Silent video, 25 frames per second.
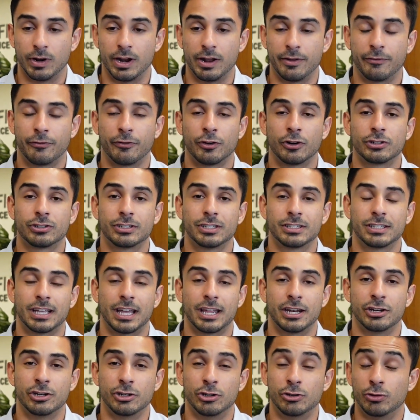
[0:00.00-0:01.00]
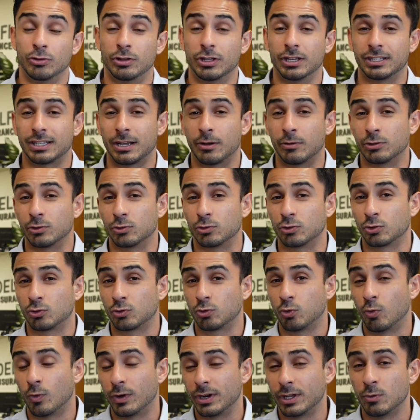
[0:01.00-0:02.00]
first decided to do this, I was
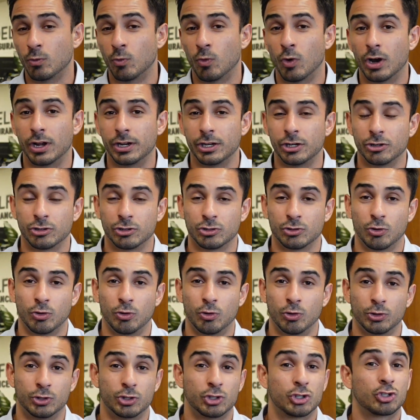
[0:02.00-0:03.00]
21 years old,